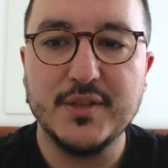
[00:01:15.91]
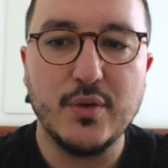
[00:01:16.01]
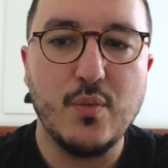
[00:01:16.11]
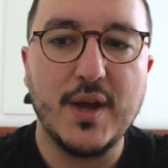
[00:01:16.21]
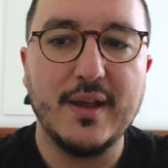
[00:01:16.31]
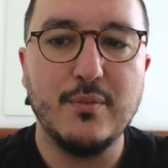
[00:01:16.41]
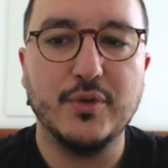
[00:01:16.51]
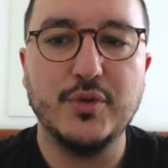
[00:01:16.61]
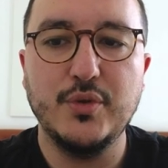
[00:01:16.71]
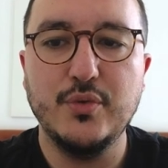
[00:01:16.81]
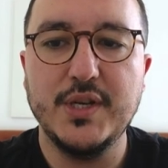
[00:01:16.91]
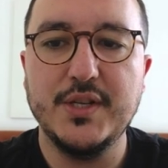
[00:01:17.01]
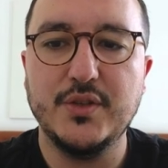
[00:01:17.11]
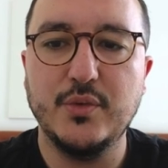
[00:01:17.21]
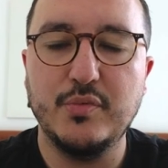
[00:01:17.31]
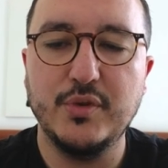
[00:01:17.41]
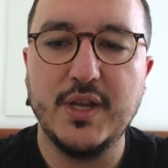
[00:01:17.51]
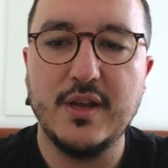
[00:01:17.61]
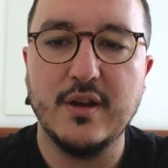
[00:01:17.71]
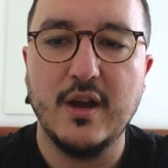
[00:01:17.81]
So what I want to do is to put
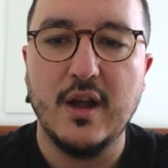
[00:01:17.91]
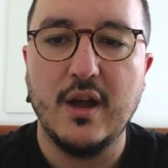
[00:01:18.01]
here